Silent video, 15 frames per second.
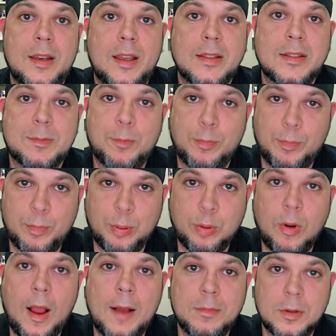it's
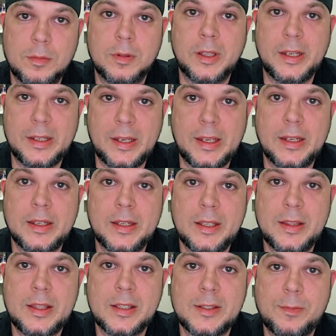probably needed
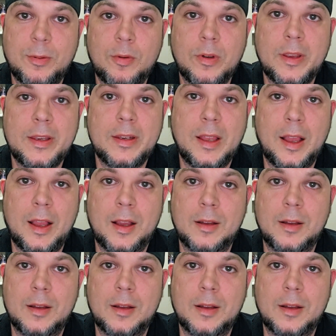at this point.